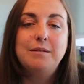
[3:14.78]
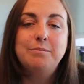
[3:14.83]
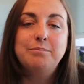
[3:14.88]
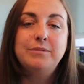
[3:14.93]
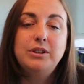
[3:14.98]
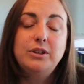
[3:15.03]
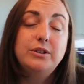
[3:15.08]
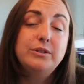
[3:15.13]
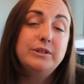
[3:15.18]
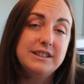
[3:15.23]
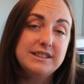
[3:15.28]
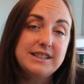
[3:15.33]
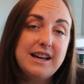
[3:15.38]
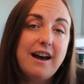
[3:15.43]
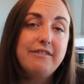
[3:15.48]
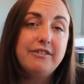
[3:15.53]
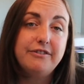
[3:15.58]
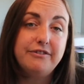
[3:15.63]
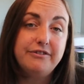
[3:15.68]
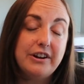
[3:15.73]
you need to
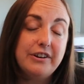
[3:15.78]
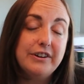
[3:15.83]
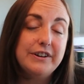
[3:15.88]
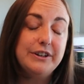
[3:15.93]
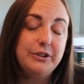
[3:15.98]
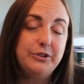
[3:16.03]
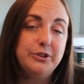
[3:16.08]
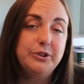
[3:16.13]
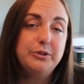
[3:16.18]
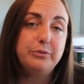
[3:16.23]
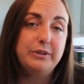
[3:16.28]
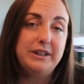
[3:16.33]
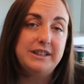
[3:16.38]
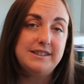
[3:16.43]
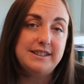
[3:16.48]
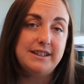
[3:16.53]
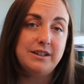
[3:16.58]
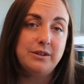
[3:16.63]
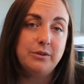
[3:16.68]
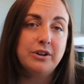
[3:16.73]
have a very good reason,